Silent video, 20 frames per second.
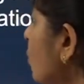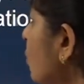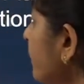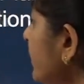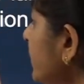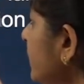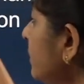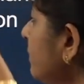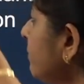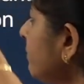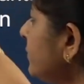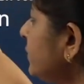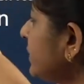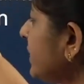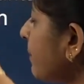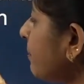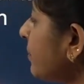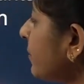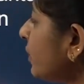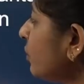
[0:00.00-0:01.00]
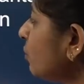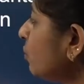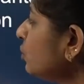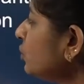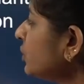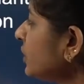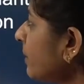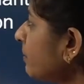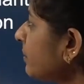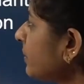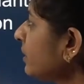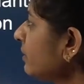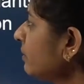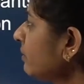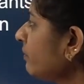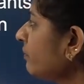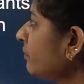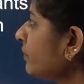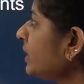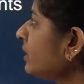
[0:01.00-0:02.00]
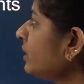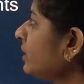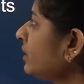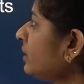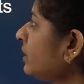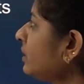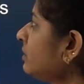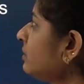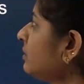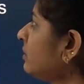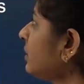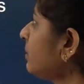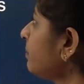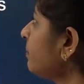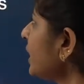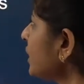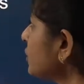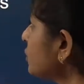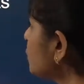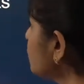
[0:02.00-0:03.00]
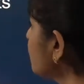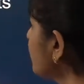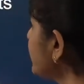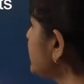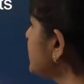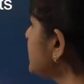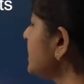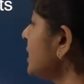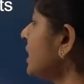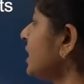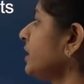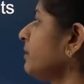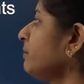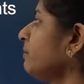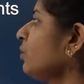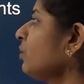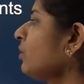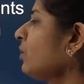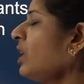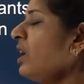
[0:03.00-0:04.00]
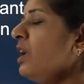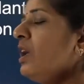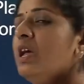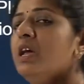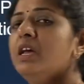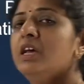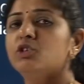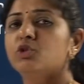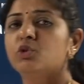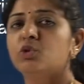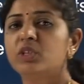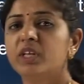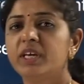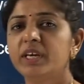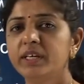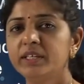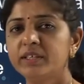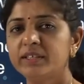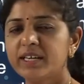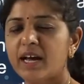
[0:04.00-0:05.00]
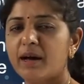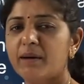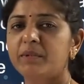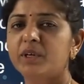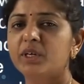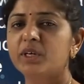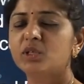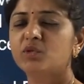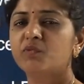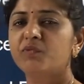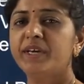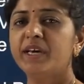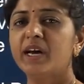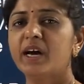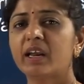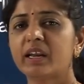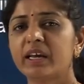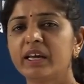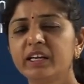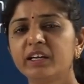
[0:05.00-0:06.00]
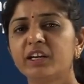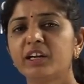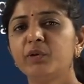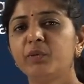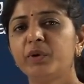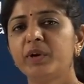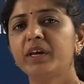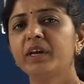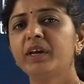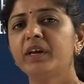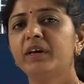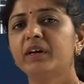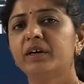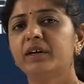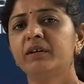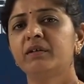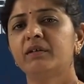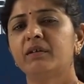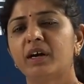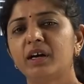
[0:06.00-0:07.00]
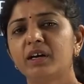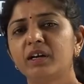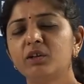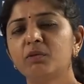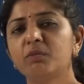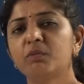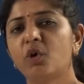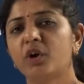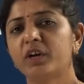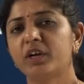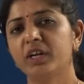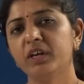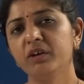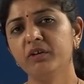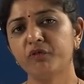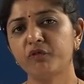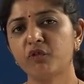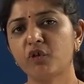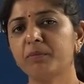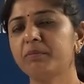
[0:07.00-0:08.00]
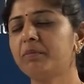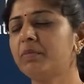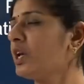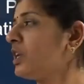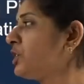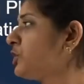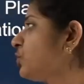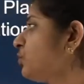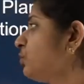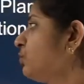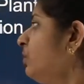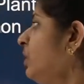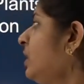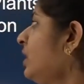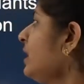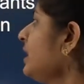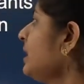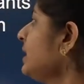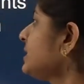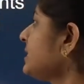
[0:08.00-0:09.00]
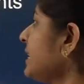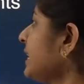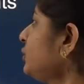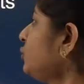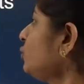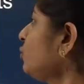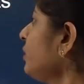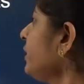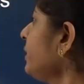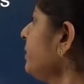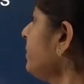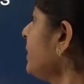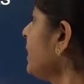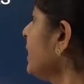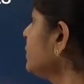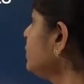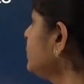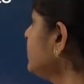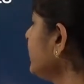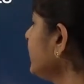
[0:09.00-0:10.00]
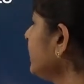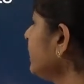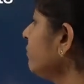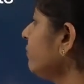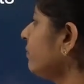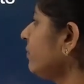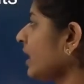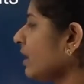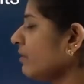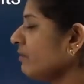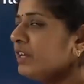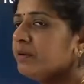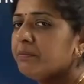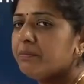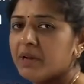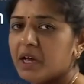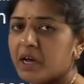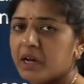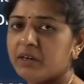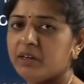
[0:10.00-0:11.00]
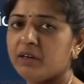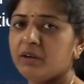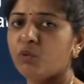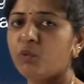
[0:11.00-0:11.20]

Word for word: go with the chapter 2 chapter with the +2 NCERT book. So these chapters we are including here under the botany from +2. Sexual reproduction in flowering plant,